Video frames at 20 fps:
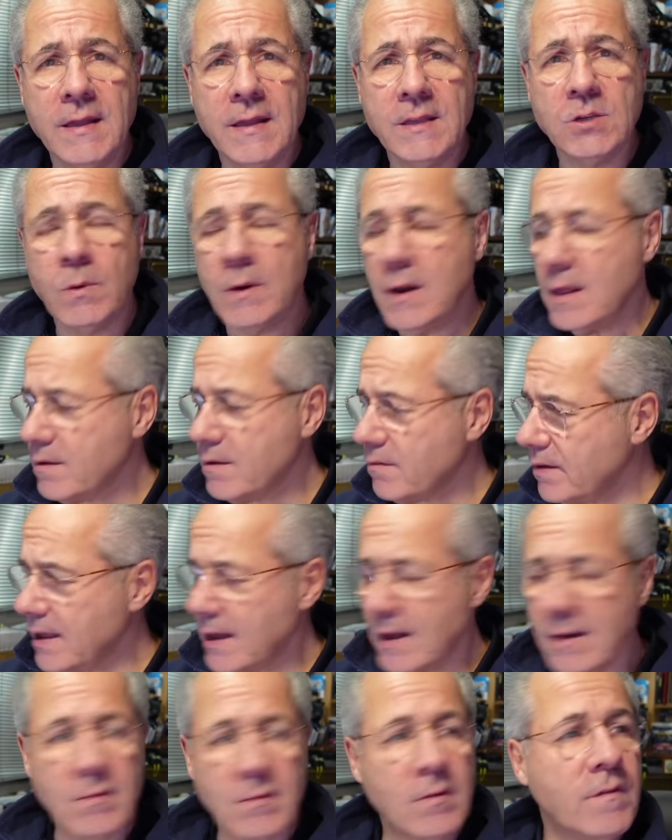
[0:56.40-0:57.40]

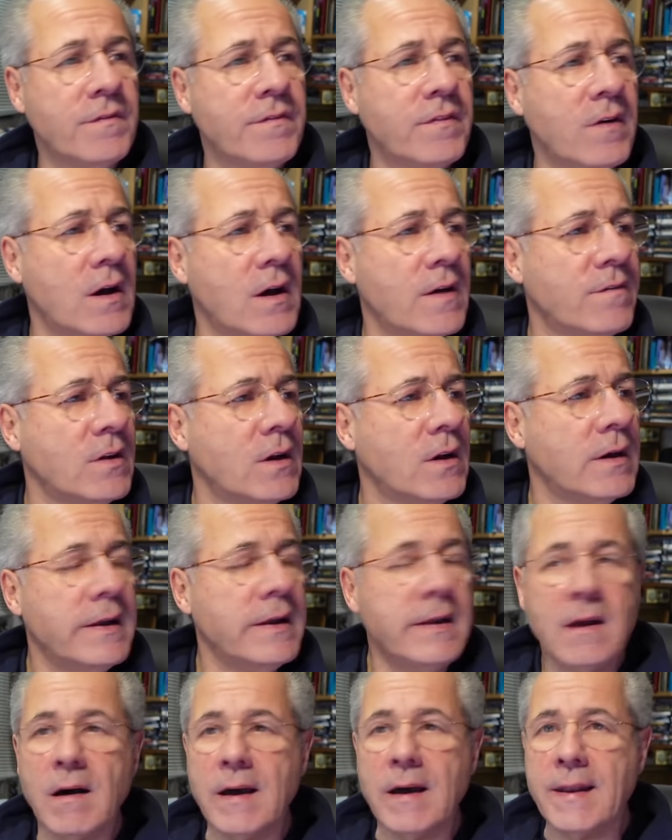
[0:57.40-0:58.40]
2300
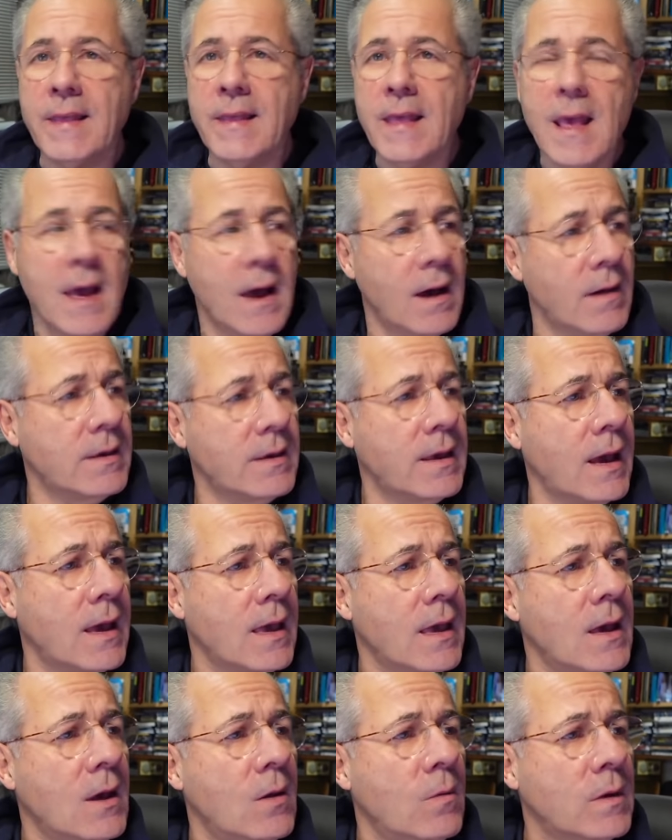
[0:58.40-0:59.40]
599.
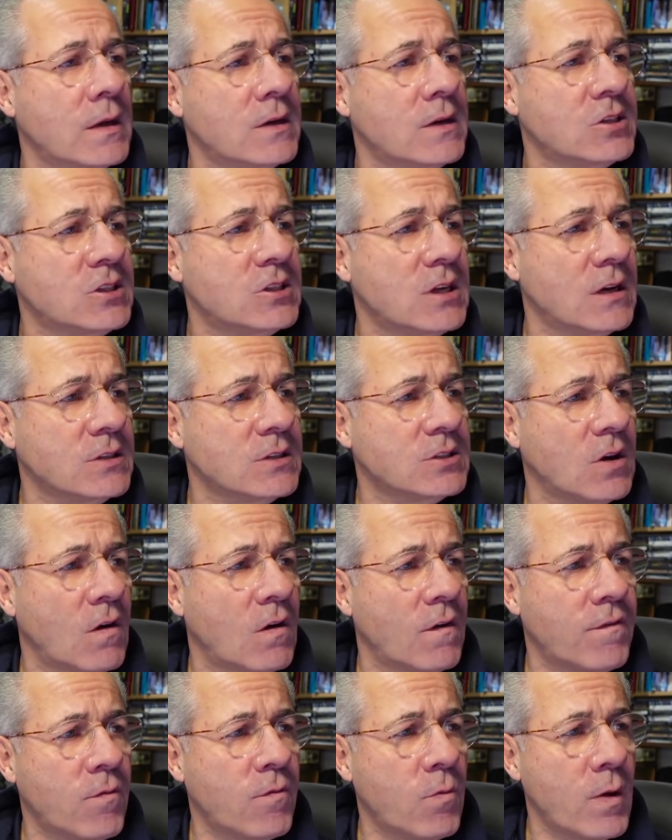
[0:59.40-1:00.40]
Okay, we're going to start
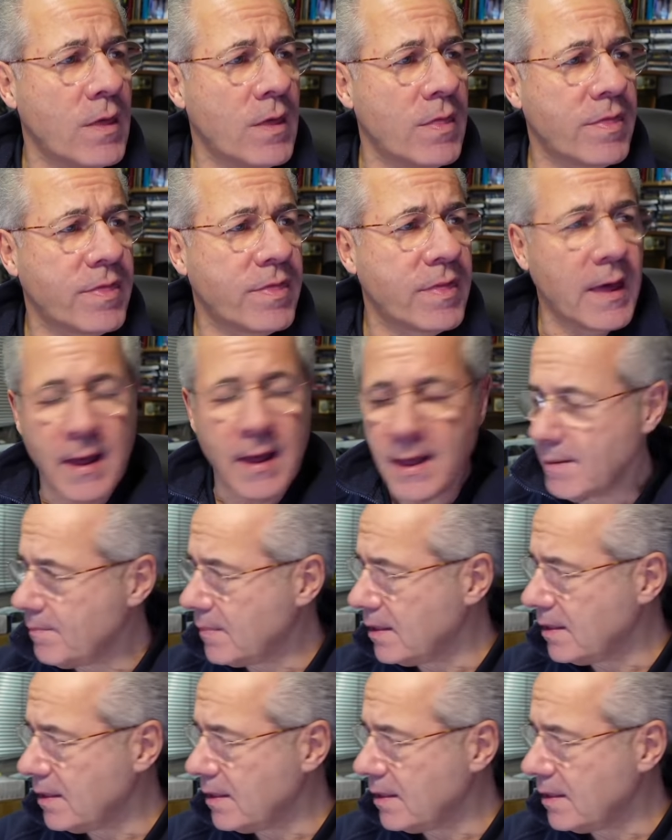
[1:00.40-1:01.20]
off with um,